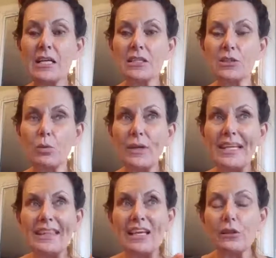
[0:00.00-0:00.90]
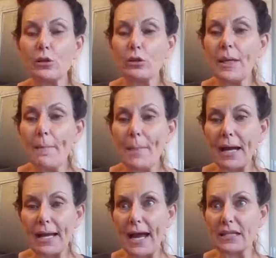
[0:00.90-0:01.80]
So they learn it
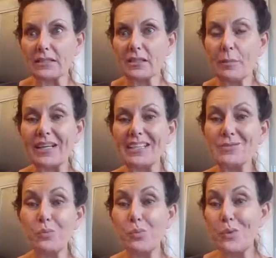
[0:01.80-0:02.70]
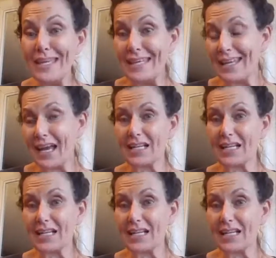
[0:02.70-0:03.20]
by accident because we